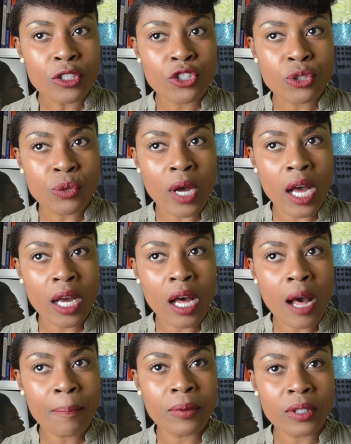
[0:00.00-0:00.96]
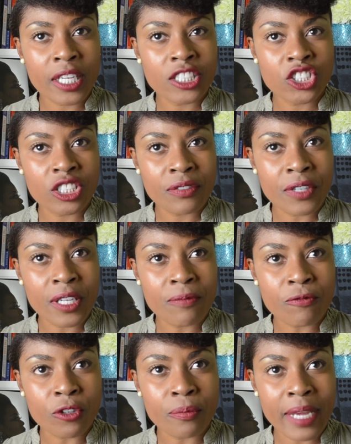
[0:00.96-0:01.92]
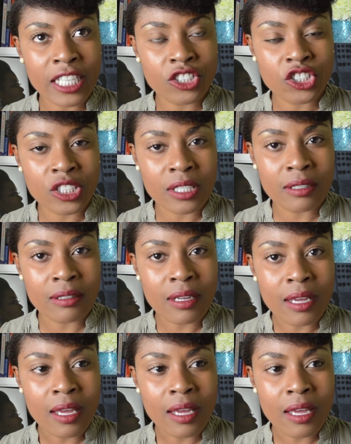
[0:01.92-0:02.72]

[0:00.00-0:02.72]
to a compilation of information